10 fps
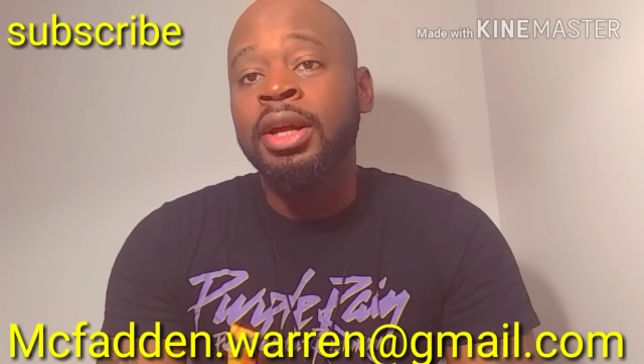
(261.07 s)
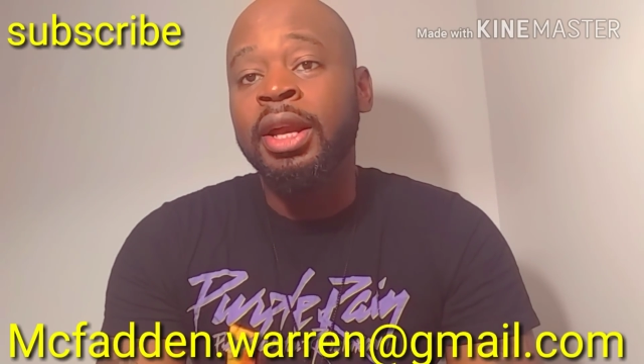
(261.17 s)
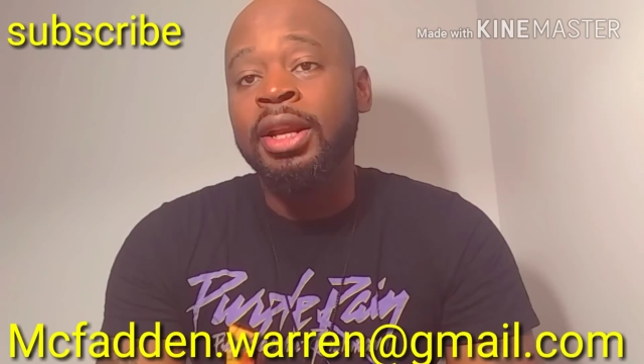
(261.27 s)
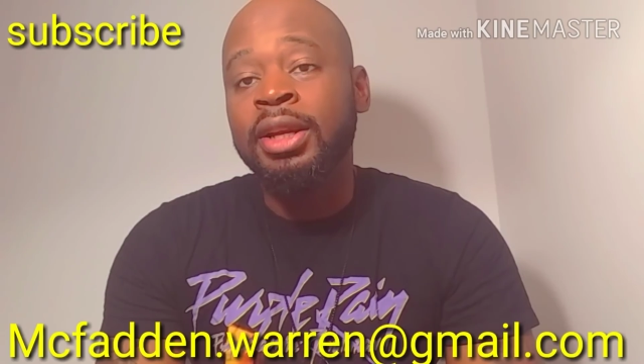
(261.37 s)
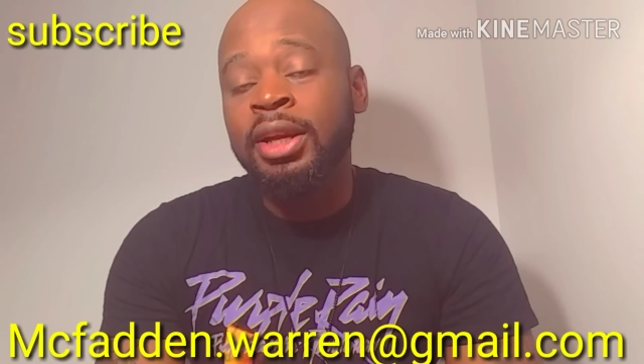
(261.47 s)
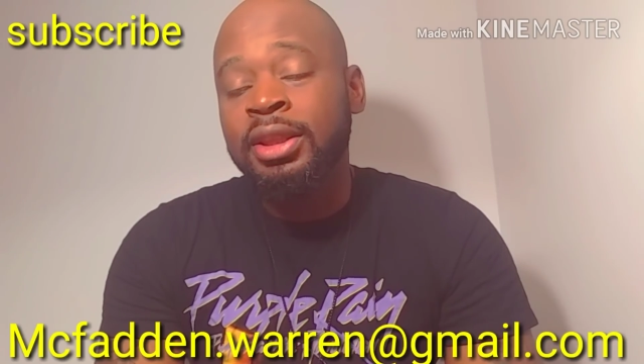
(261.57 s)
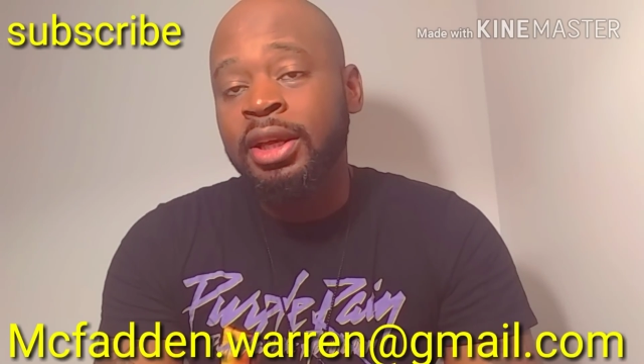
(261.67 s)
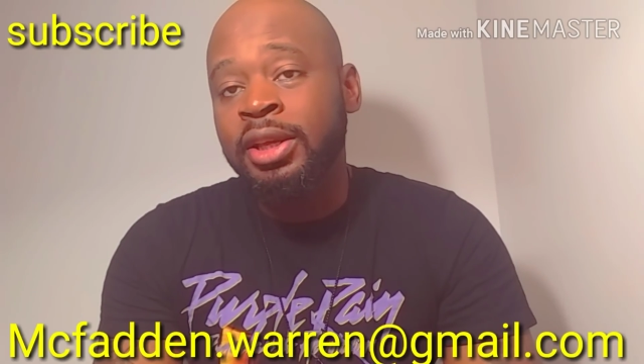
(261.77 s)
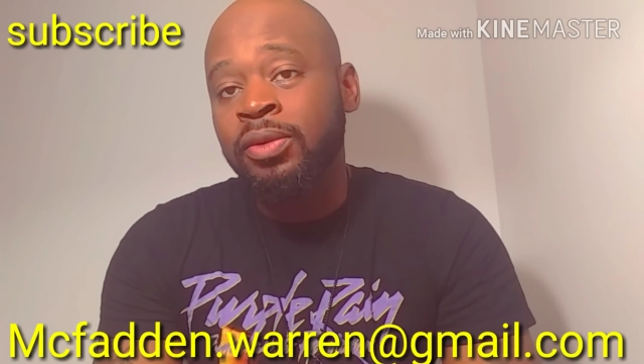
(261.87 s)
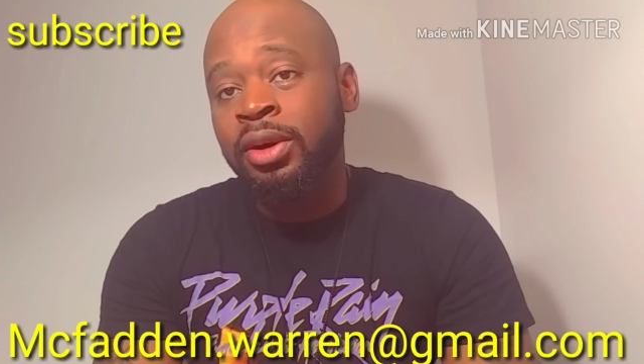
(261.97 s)
another
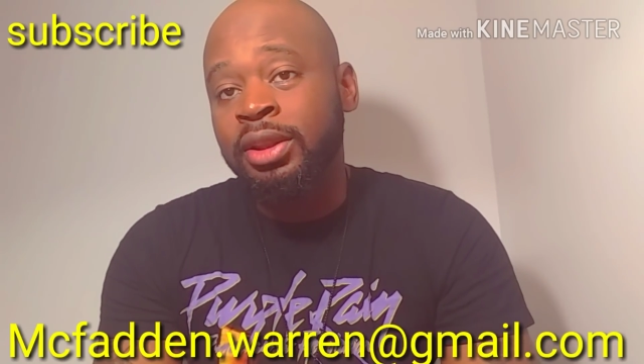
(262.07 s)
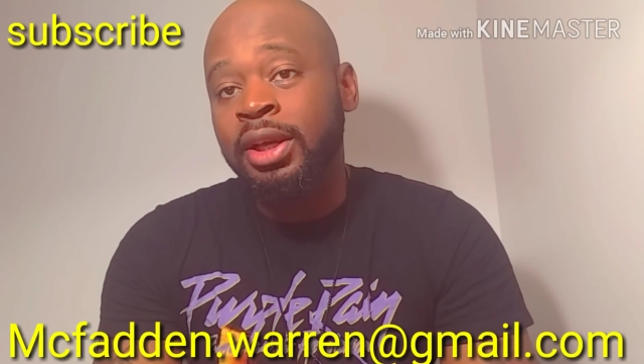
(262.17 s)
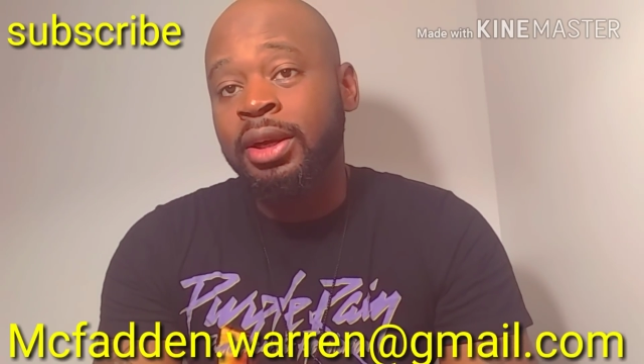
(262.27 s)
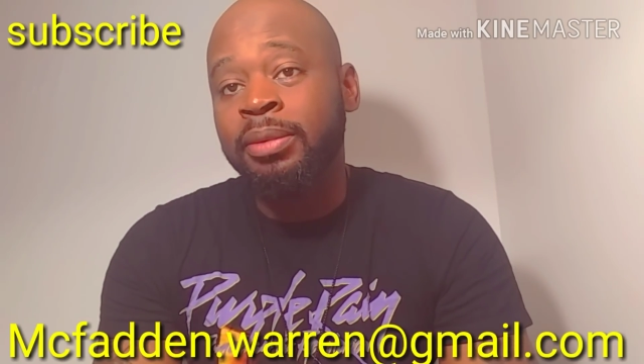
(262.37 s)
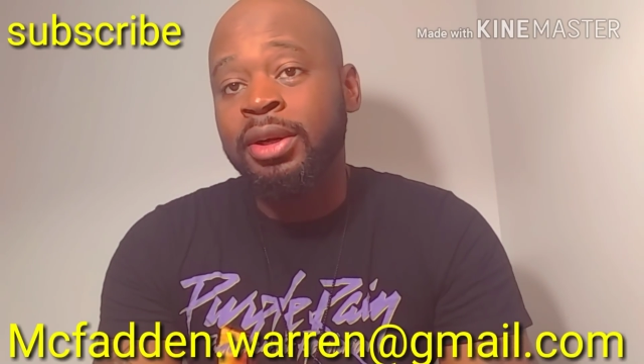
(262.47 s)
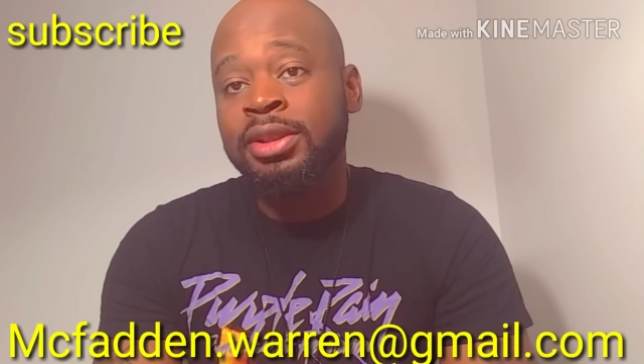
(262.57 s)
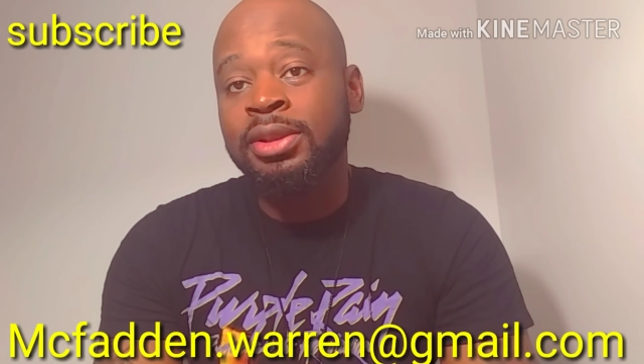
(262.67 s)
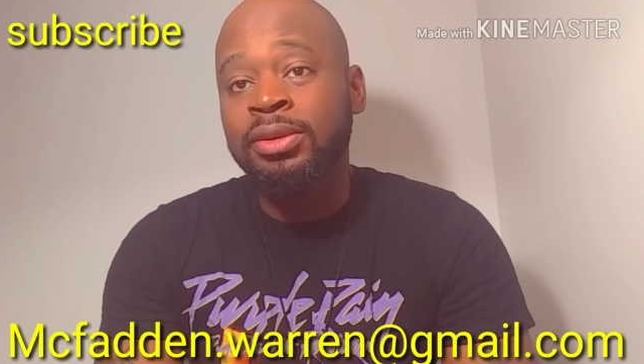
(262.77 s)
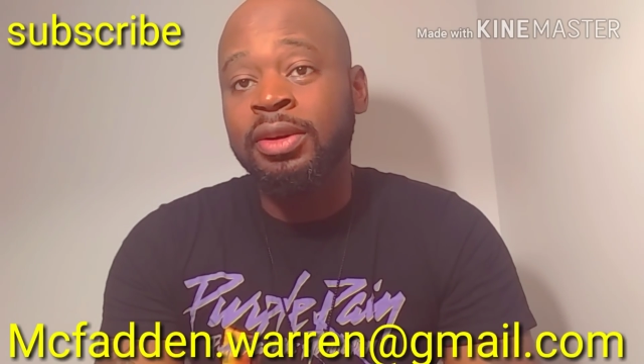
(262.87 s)
thing you want to think about too,